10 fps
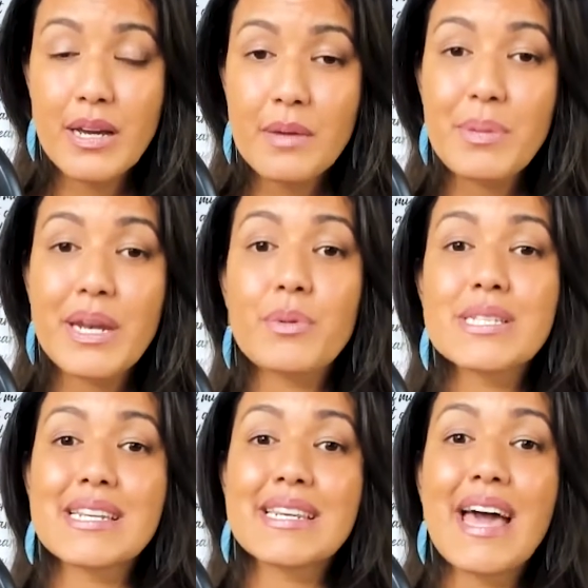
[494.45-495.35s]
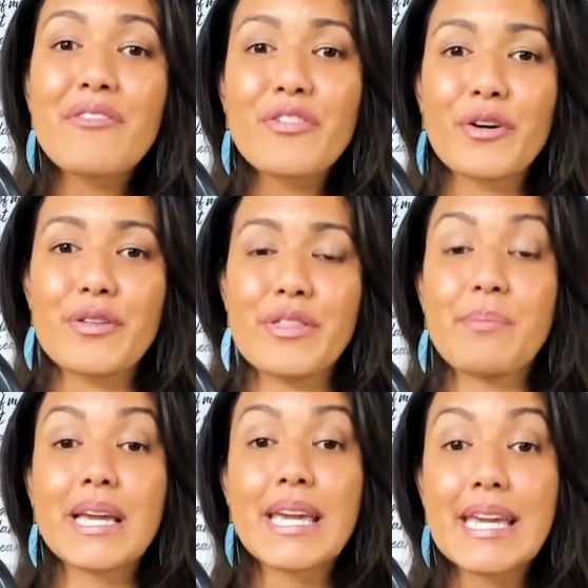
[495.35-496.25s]
but it was never the
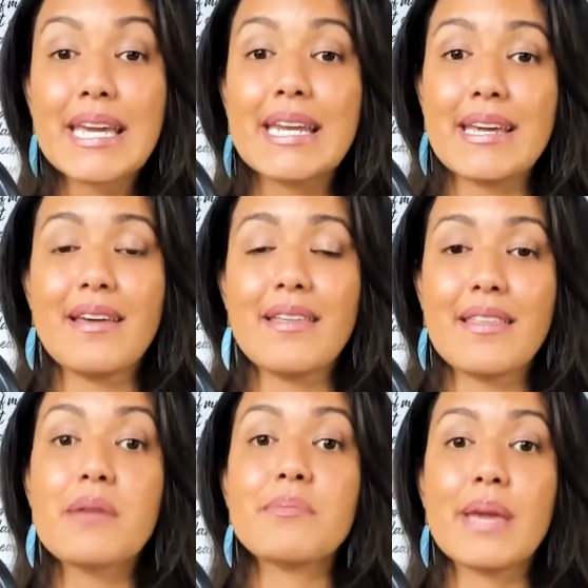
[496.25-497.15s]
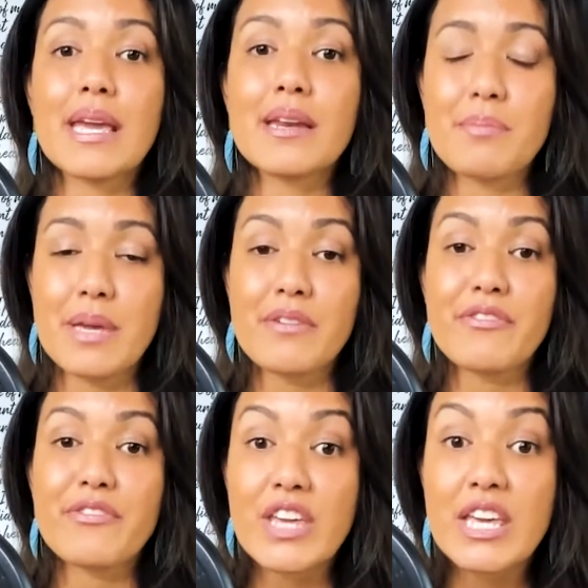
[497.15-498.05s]
bikini that made me
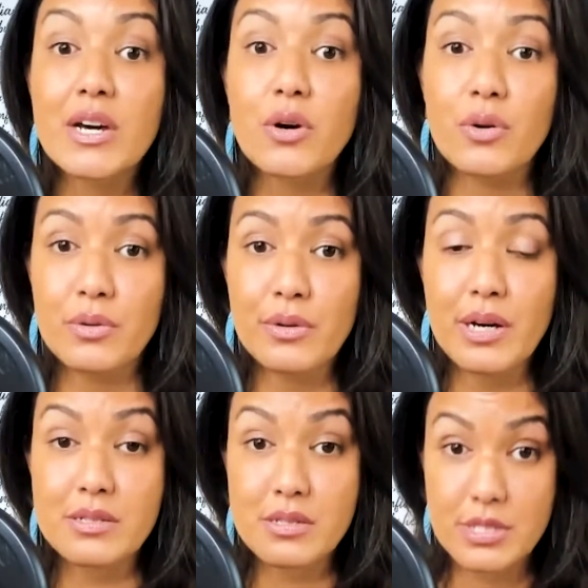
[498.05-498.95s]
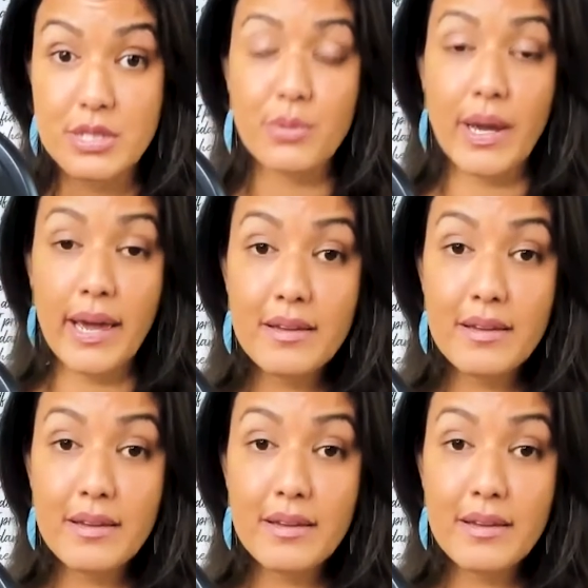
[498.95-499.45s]
feel a certain way.